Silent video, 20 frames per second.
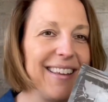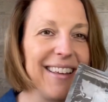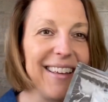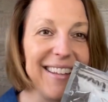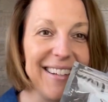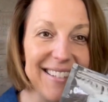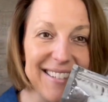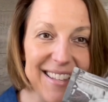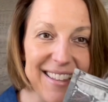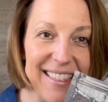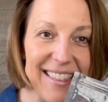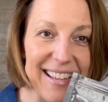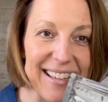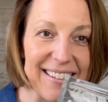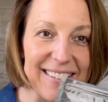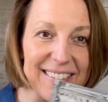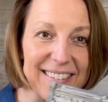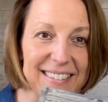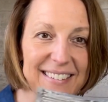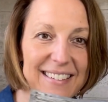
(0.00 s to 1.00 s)
It is a
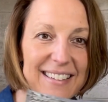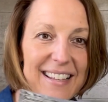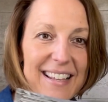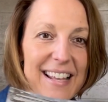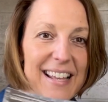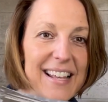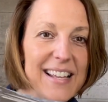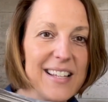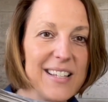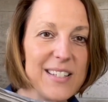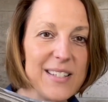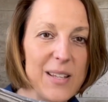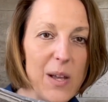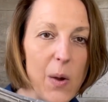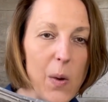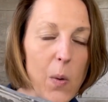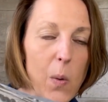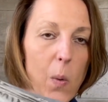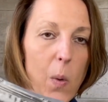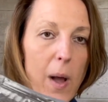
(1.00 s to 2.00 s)
thickener.
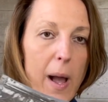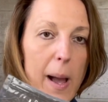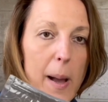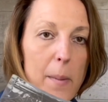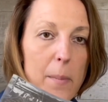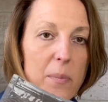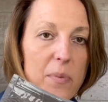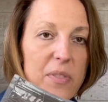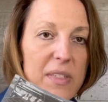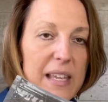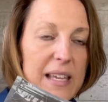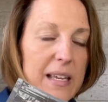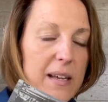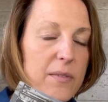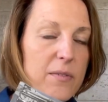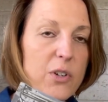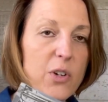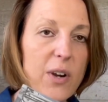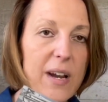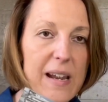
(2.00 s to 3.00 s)
So think
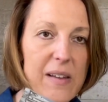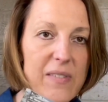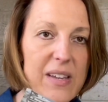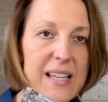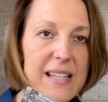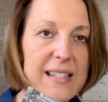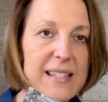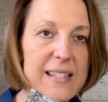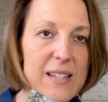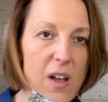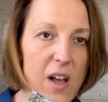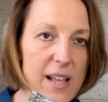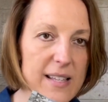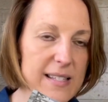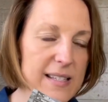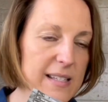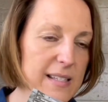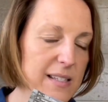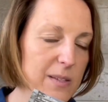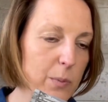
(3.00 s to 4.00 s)
of gravies,
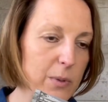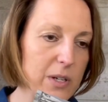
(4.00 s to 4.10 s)
sauces.